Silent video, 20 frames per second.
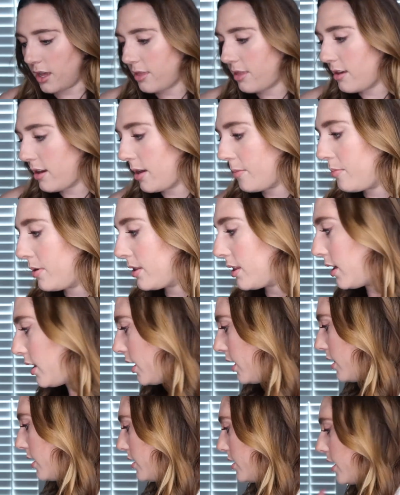I think I put that
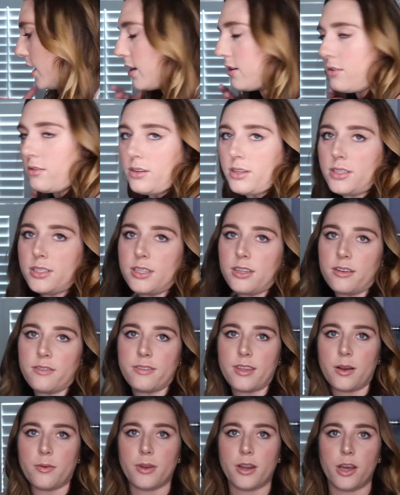in the title to see
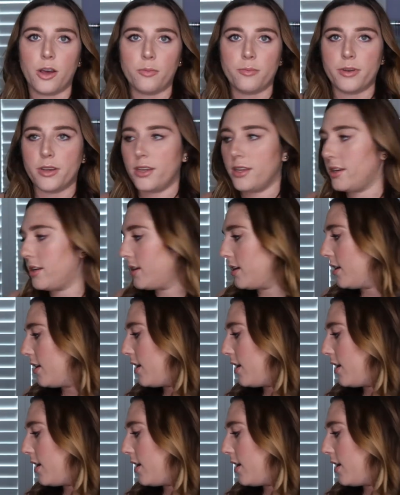if that would help it.